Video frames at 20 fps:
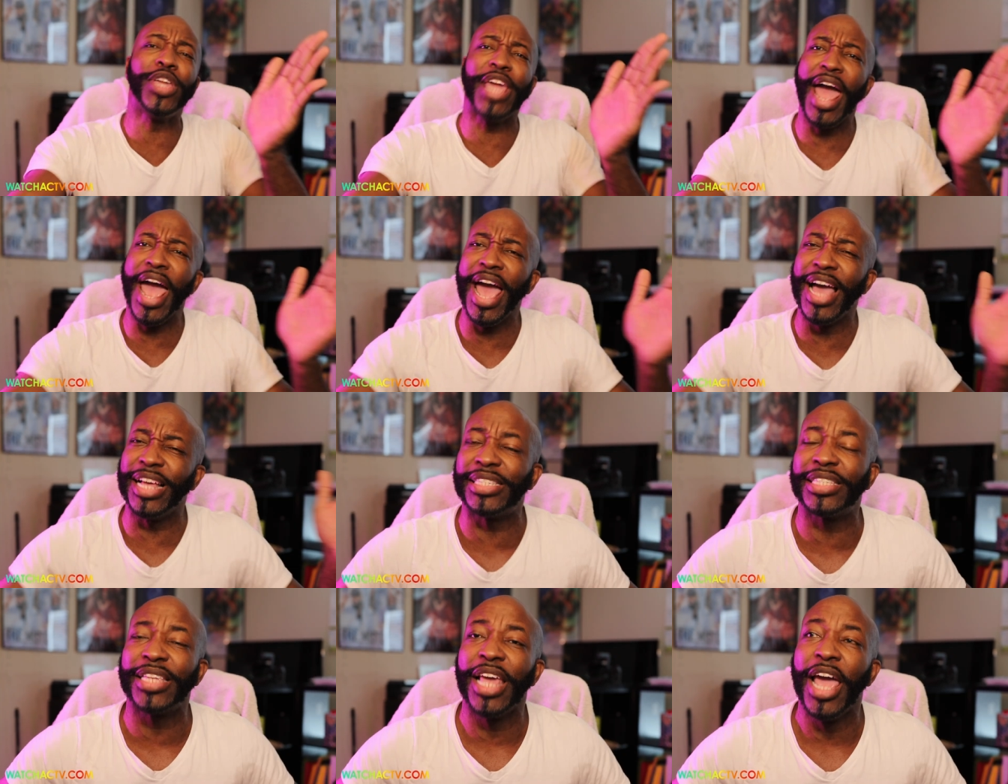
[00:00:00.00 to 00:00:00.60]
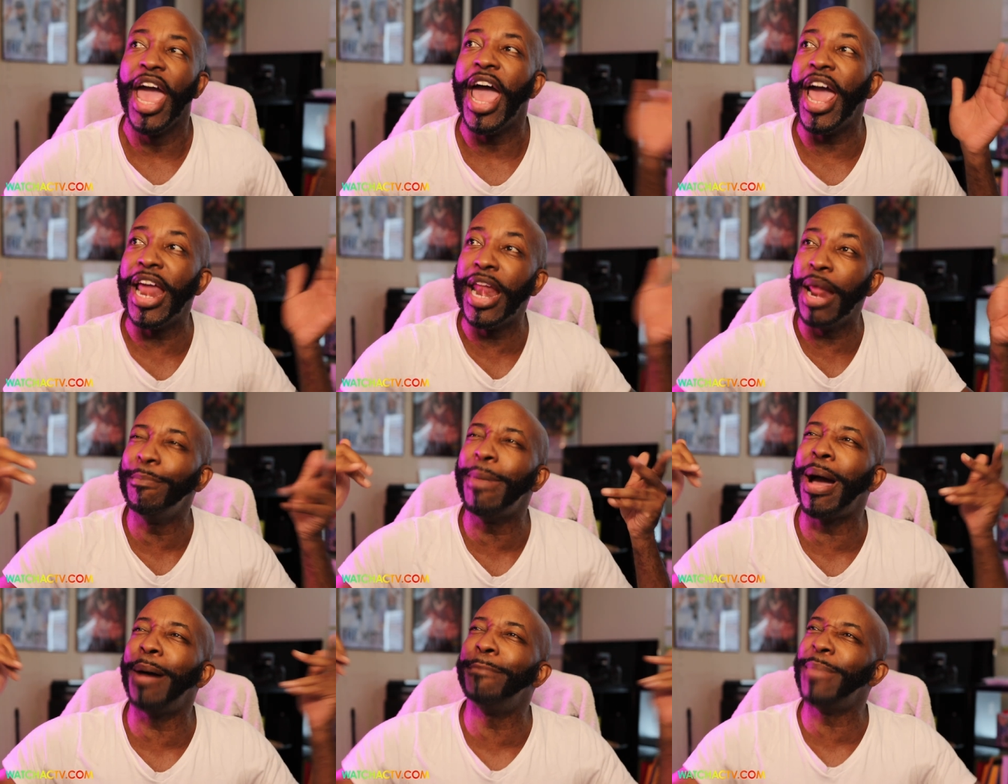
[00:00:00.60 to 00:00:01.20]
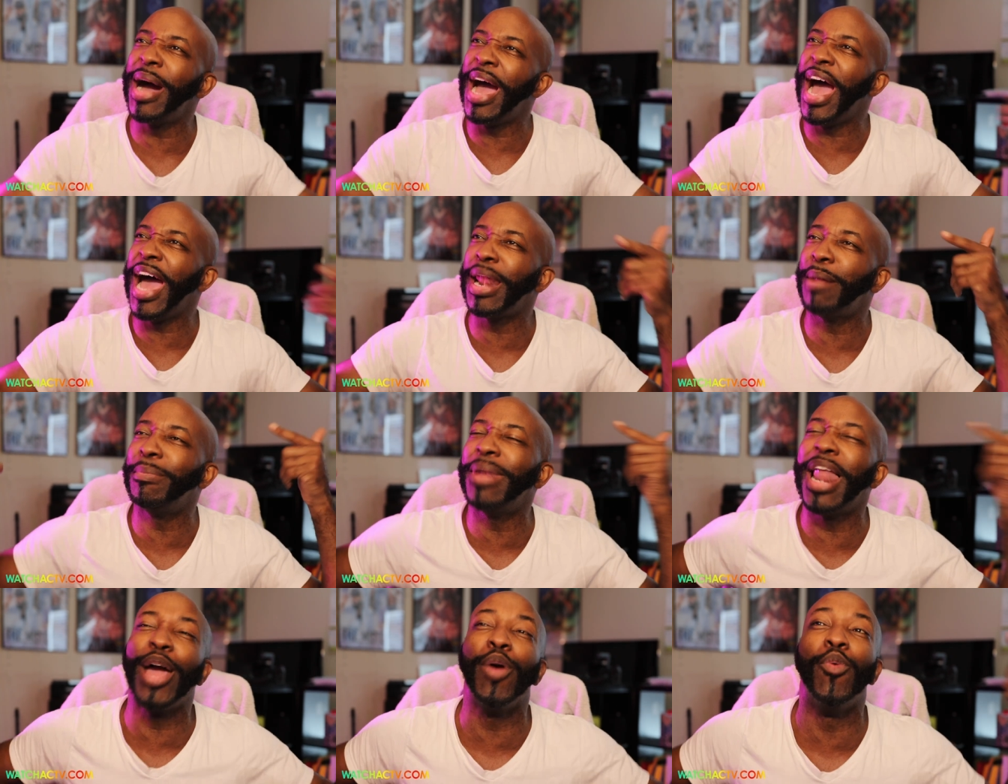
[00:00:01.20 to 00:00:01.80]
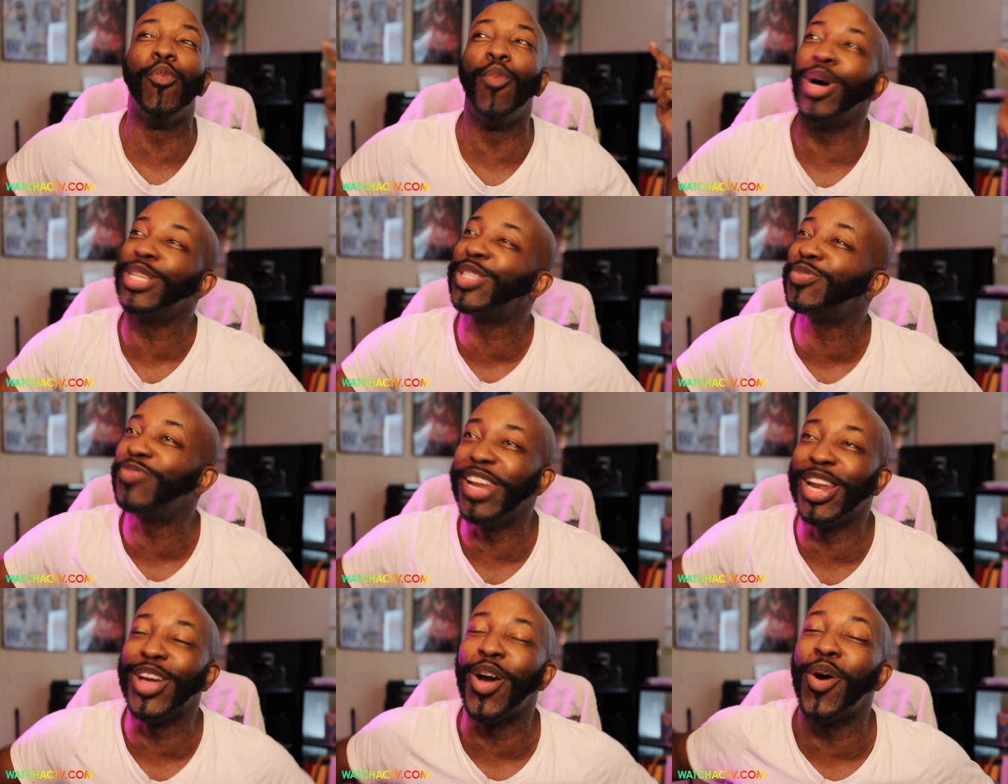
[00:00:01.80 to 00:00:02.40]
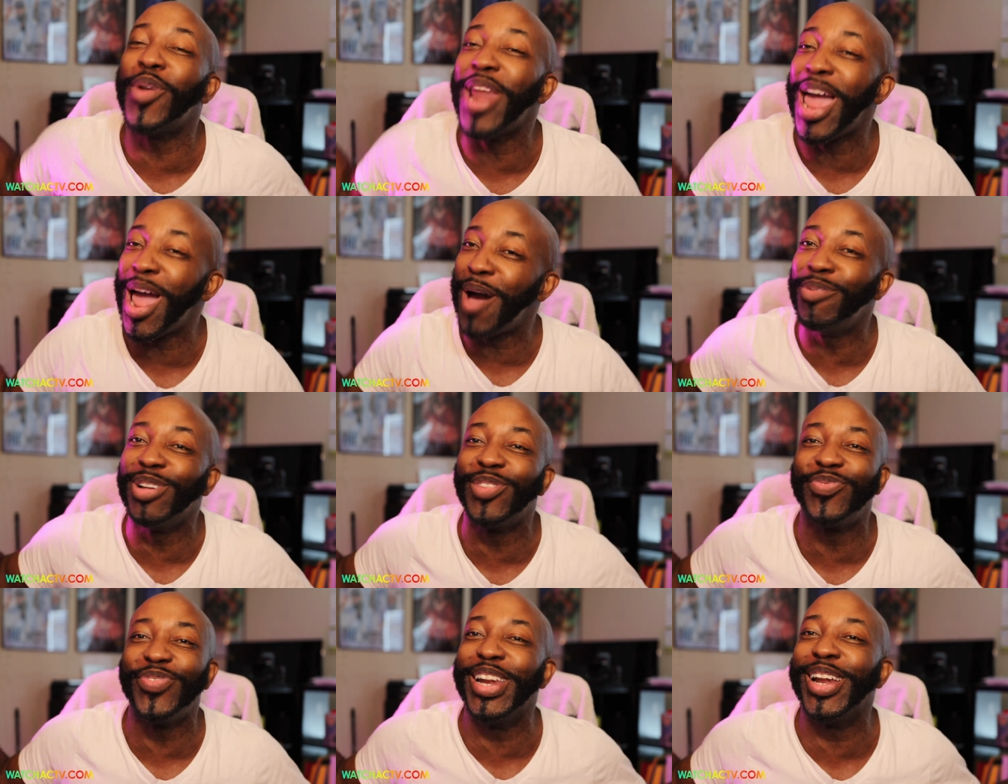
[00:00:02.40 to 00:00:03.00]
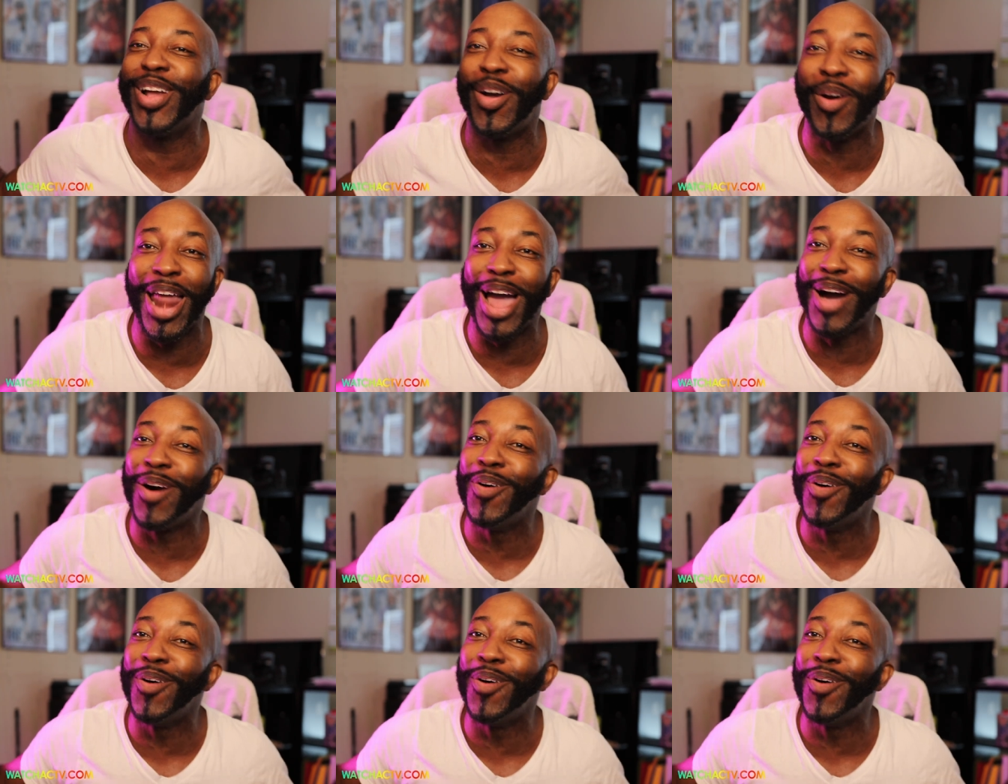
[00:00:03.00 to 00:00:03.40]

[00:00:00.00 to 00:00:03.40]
Yes, and in my mind, I'm like, what's finna go down? What's finna go down?